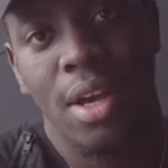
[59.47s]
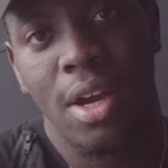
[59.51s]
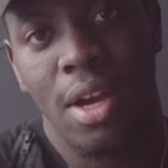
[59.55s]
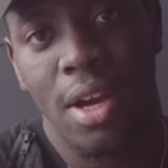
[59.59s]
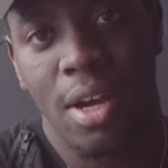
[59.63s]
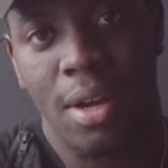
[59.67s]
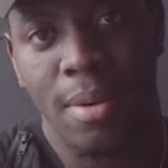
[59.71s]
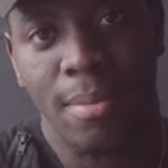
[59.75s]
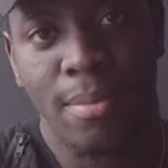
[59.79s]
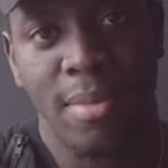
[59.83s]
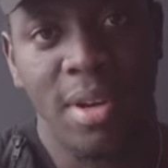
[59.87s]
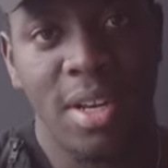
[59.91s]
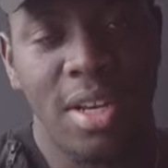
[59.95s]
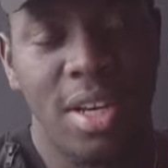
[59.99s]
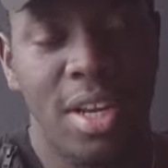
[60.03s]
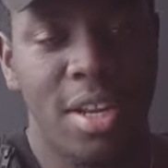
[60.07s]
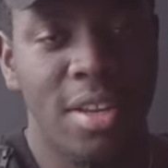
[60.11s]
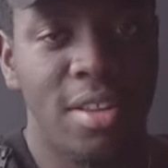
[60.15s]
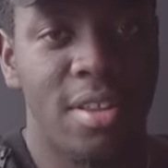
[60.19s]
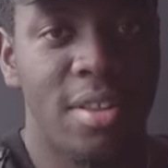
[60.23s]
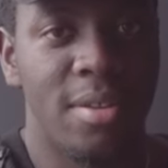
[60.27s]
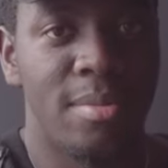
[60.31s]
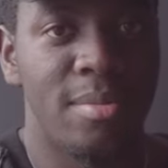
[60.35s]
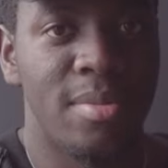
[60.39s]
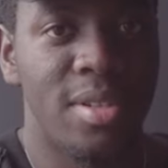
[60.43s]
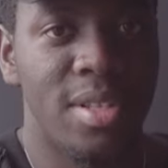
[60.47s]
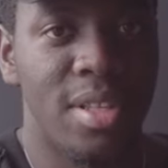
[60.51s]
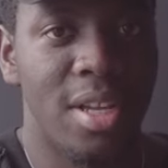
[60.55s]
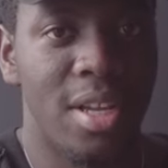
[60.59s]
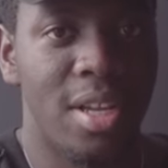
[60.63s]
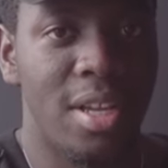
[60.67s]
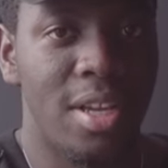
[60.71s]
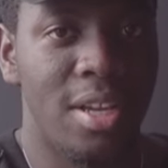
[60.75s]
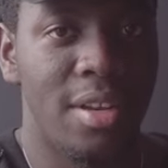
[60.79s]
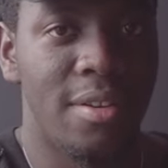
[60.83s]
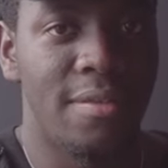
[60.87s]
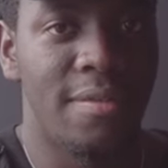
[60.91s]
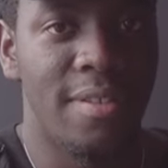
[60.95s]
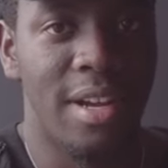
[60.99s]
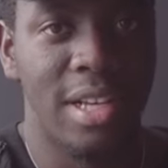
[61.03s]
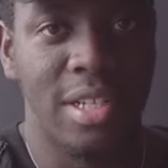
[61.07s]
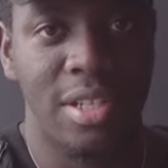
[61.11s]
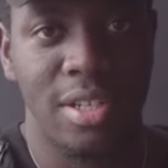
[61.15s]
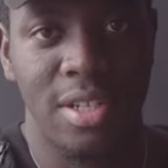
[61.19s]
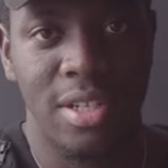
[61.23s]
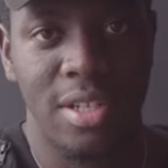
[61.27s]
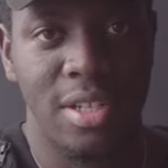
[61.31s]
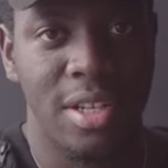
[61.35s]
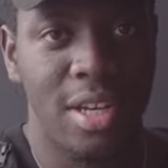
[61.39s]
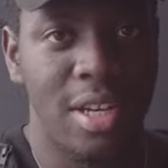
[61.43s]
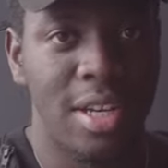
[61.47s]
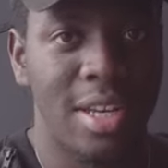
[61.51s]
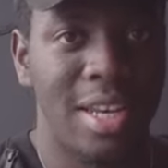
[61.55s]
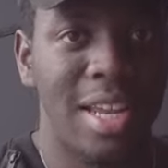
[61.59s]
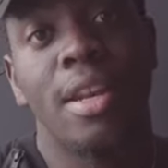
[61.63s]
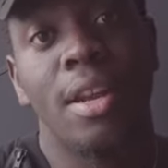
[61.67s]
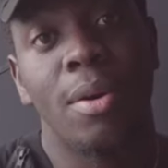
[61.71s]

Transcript: but none of them studied fashion design.